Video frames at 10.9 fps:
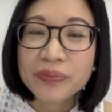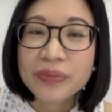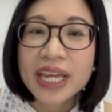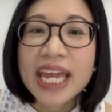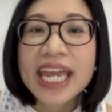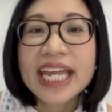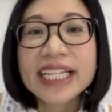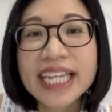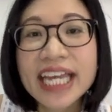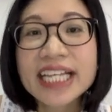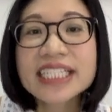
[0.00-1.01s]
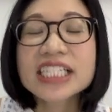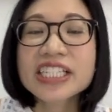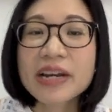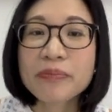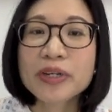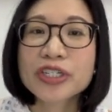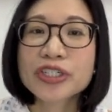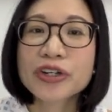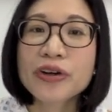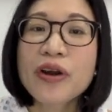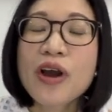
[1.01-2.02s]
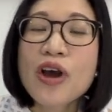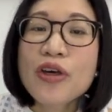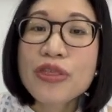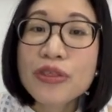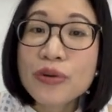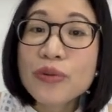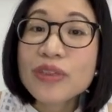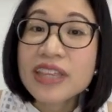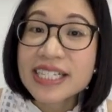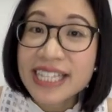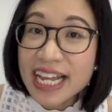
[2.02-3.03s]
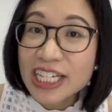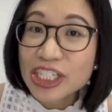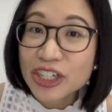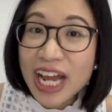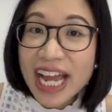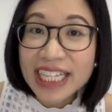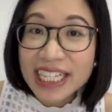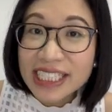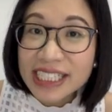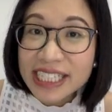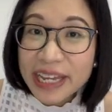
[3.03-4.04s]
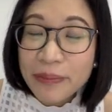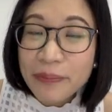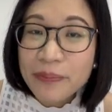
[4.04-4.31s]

It takes the temperature through the sensor at its tip